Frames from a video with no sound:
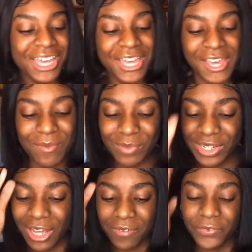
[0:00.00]
But
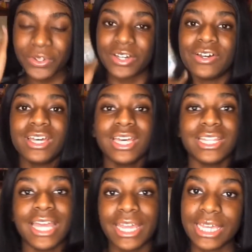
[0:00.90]
not for real.
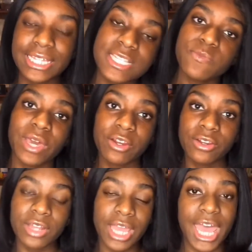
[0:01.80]
Like, it's better
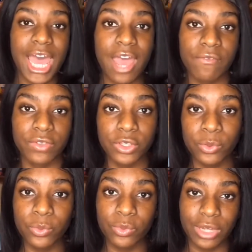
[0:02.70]
to have
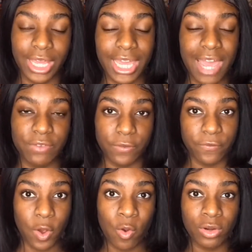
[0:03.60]
you, like, have your
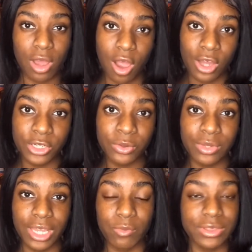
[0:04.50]
phone on you,
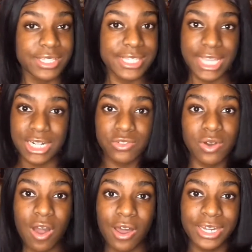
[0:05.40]
like, with the schedule
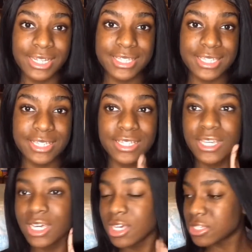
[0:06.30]
on it.
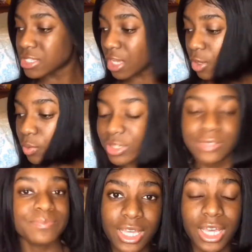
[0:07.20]
So
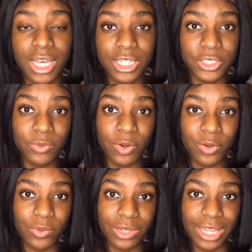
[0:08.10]
you
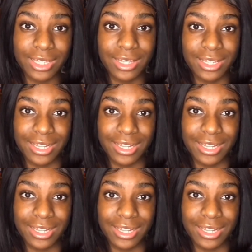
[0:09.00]
won't, like, look like